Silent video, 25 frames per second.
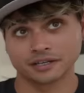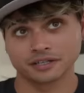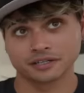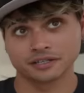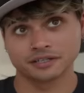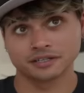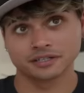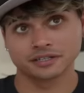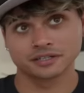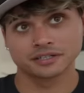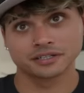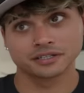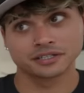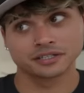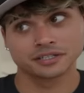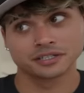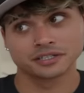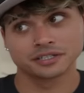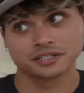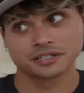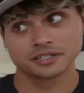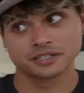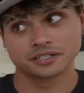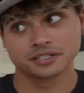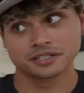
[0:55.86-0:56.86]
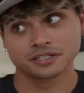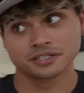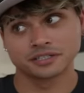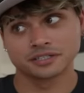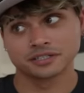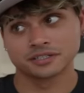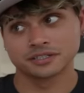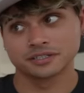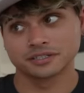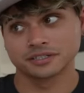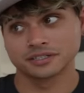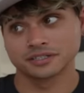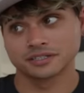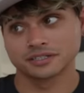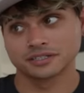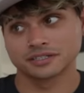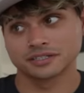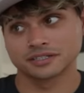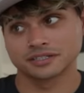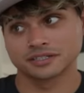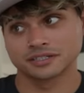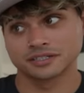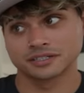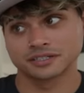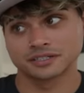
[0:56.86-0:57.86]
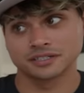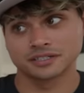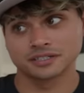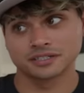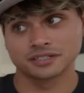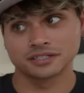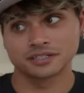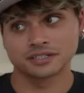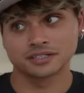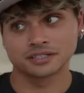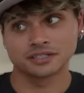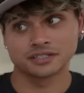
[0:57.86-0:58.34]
This person isn't speaking.